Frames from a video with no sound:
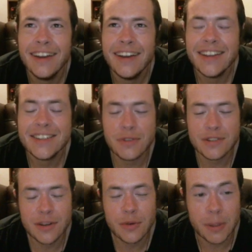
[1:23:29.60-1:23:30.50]
so
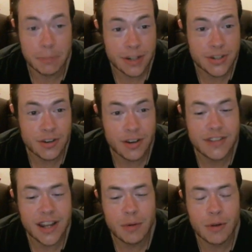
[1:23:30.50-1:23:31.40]
there's literally a picture of
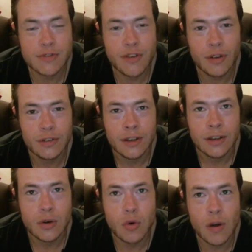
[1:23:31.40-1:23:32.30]
Teddy Roosevelt
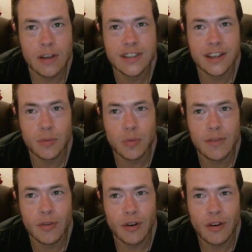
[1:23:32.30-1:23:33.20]
crossing a
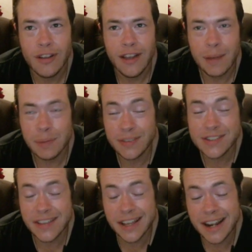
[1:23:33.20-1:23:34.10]
river. I believe he's
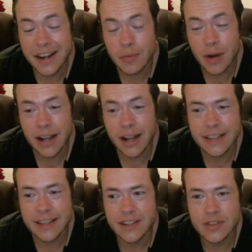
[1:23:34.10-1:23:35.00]
in the Canadian
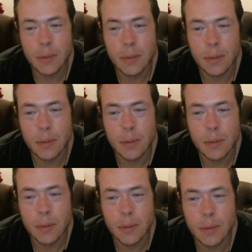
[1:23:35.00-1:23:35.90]
Rockies, and he's on a moose.
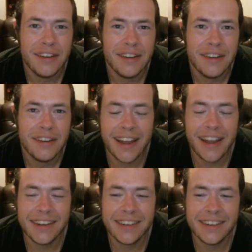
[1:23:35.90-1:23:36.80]

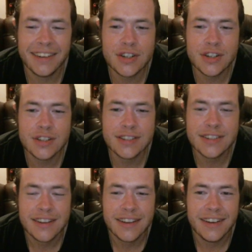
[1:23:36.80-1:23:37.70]
And
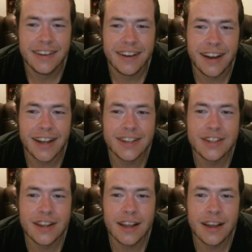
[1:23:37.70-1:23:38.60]
he's
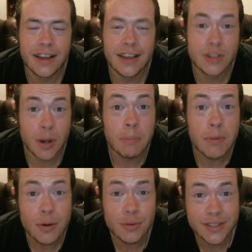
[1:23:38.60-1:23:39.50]
on a
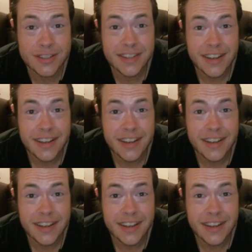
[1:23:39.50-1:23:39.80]
moose.